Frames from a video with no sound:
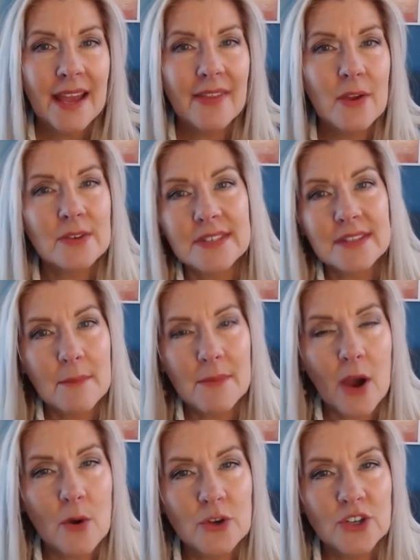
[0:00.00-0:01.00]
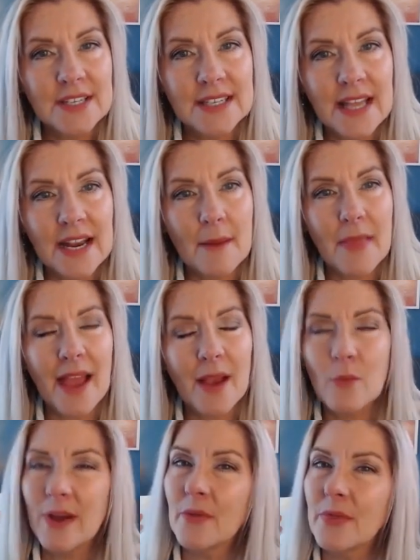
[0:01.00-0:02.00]
And there are some coaches that I'm
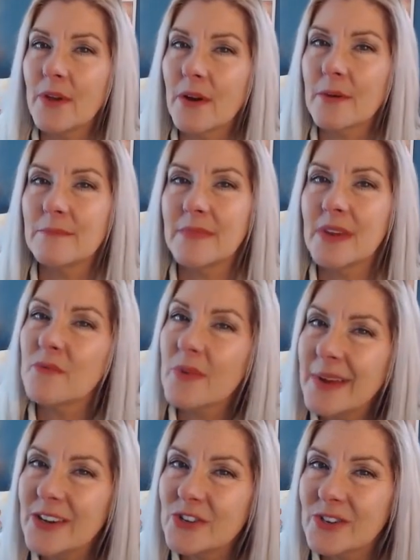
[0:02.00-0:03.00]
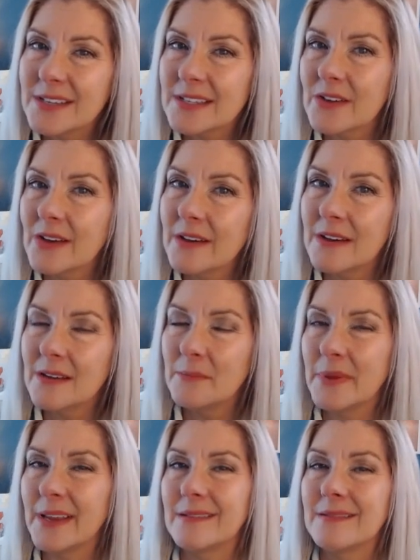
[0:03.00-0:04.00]
like, well, their information is
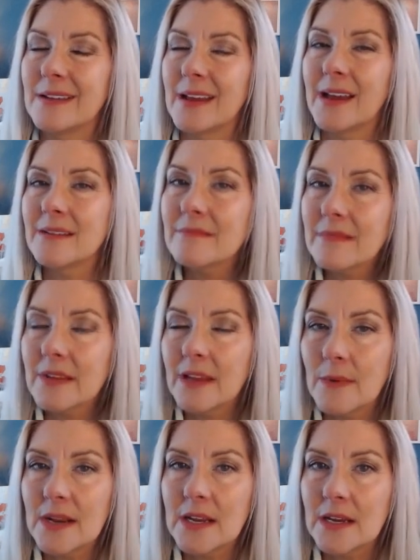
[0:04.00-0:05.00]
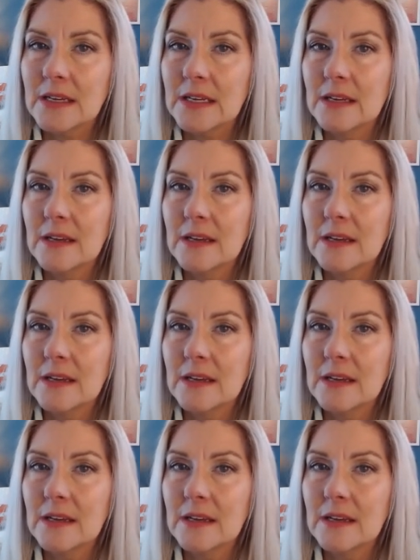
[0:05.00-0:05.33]
good, but I don't really want to